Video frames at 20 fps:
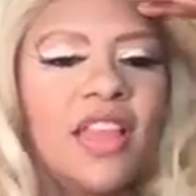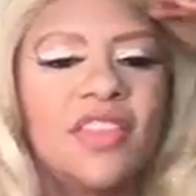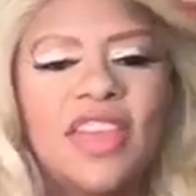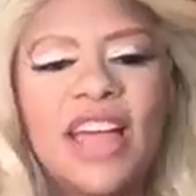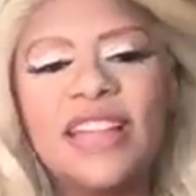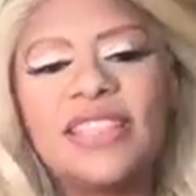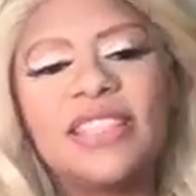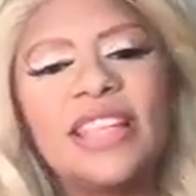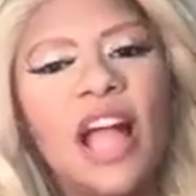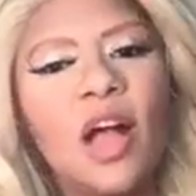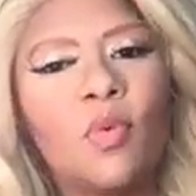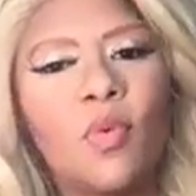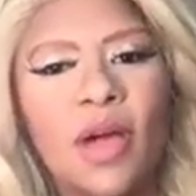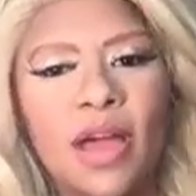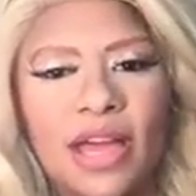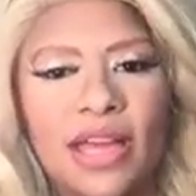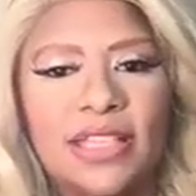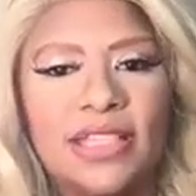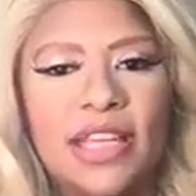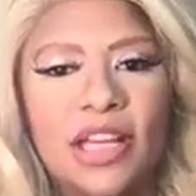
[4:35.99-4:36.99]
That's not
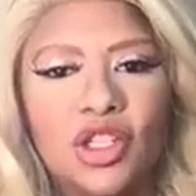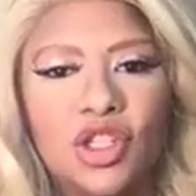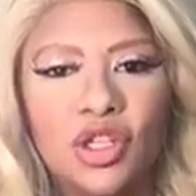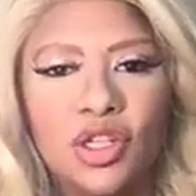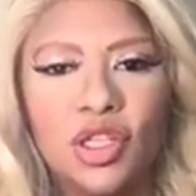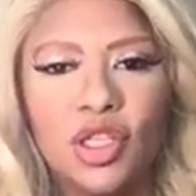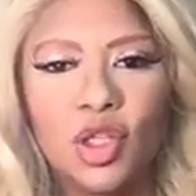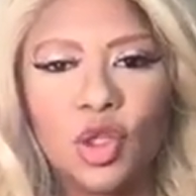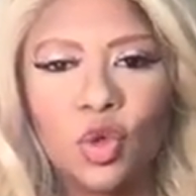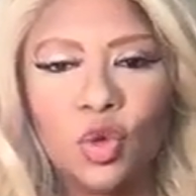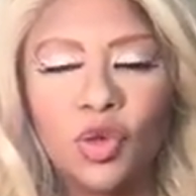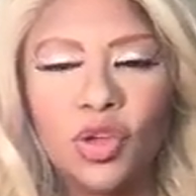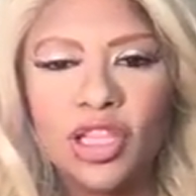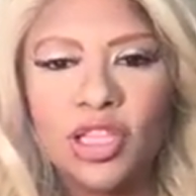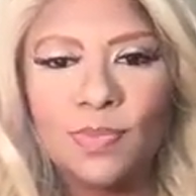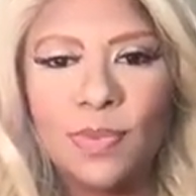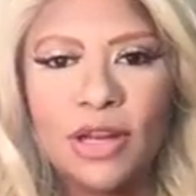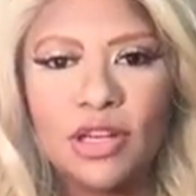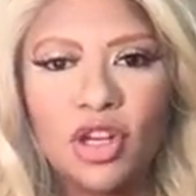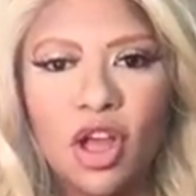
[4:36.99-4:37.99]
why I sent you to school
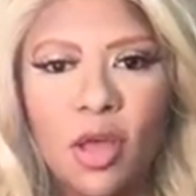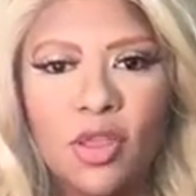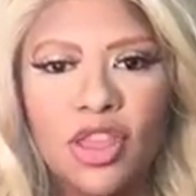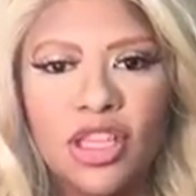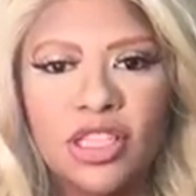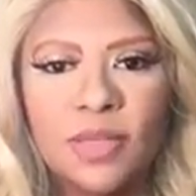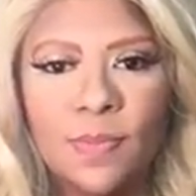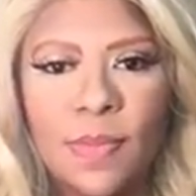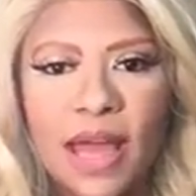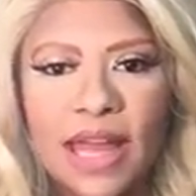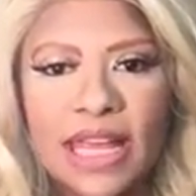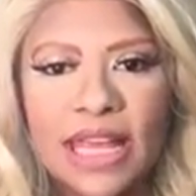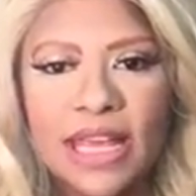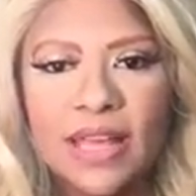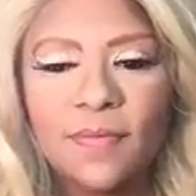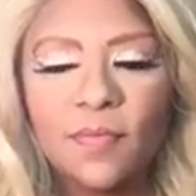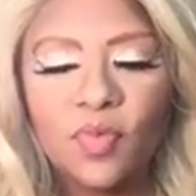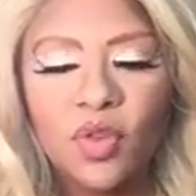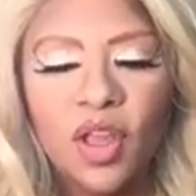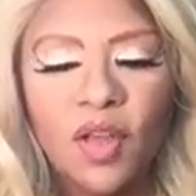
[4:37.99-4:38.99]
and spent all this
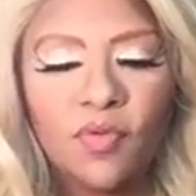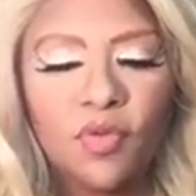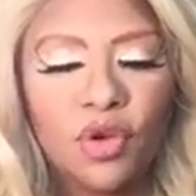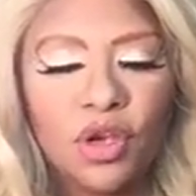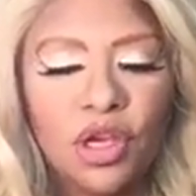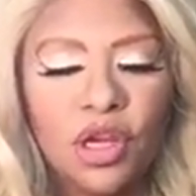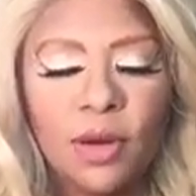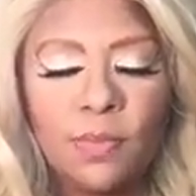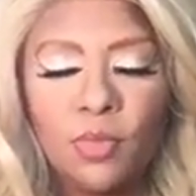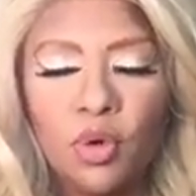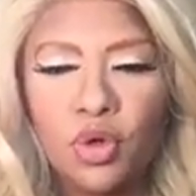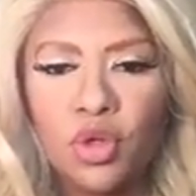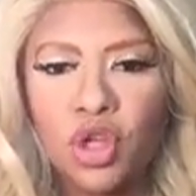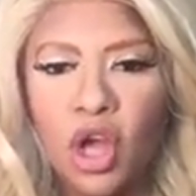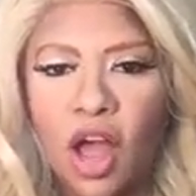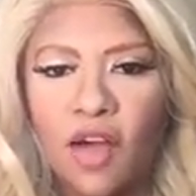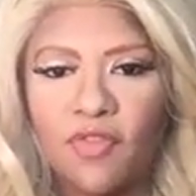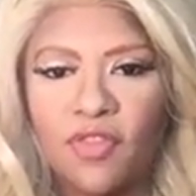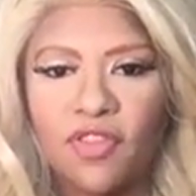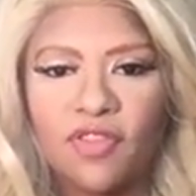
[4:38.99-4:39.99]
money for you to mooch
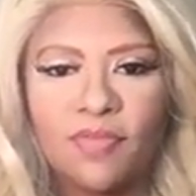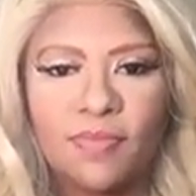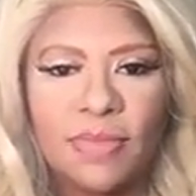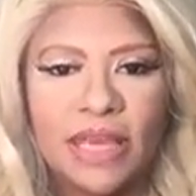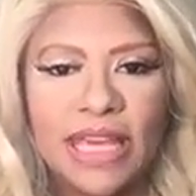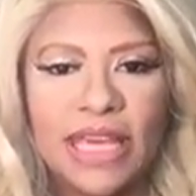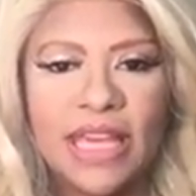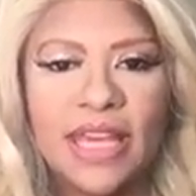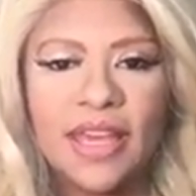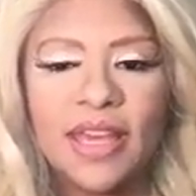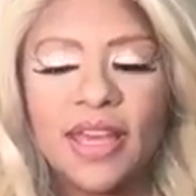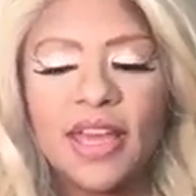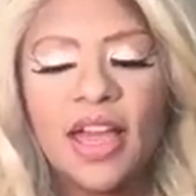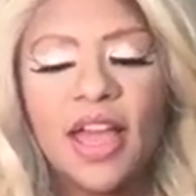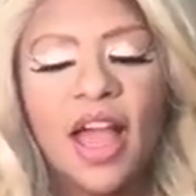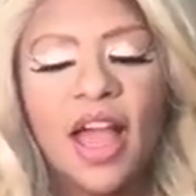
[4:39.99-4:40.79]
off of me.